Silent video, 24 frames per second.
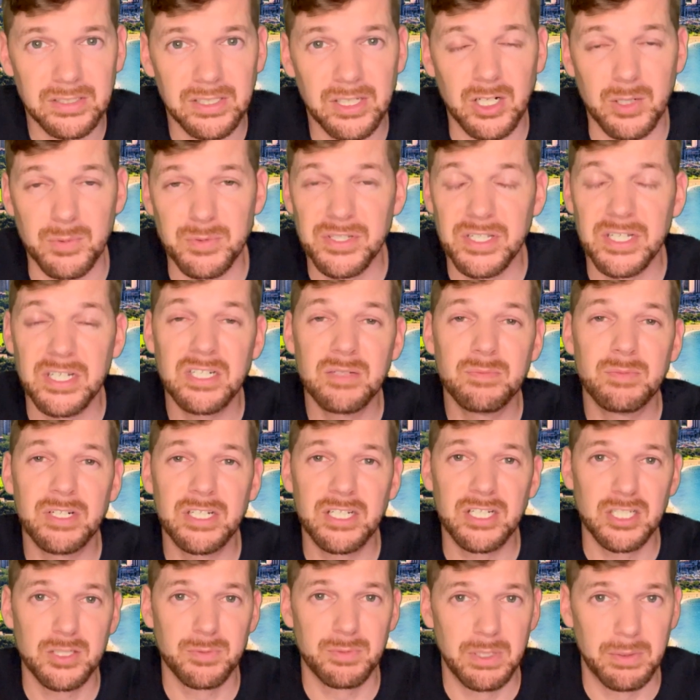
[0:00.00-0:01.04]
It helps
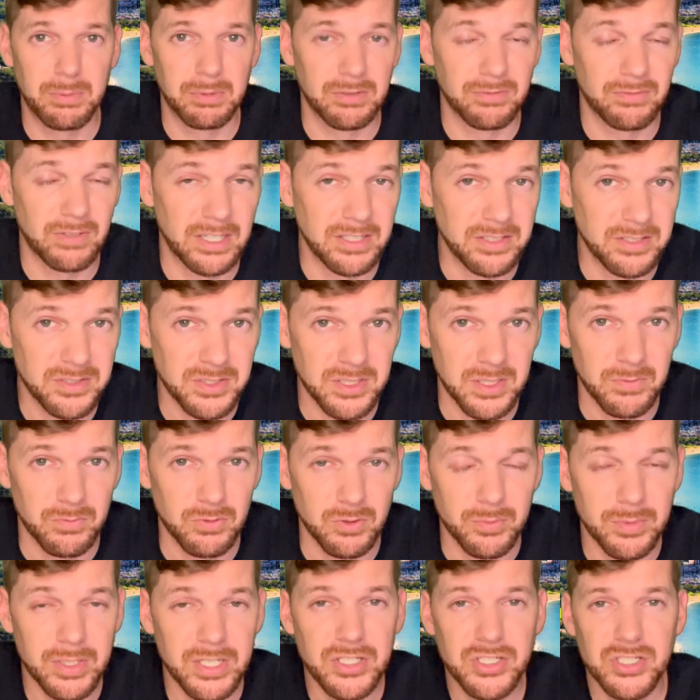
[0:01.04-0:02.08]
anybody else be able to find this
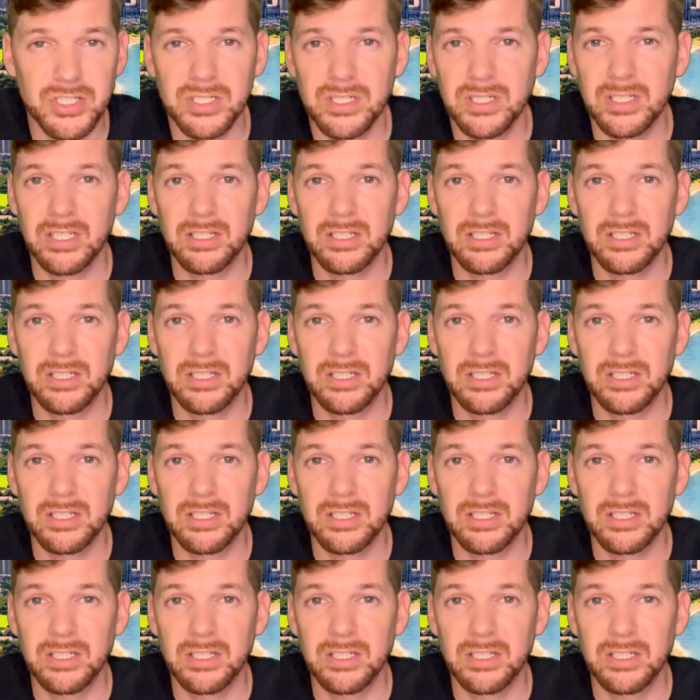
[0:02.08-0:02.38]
information.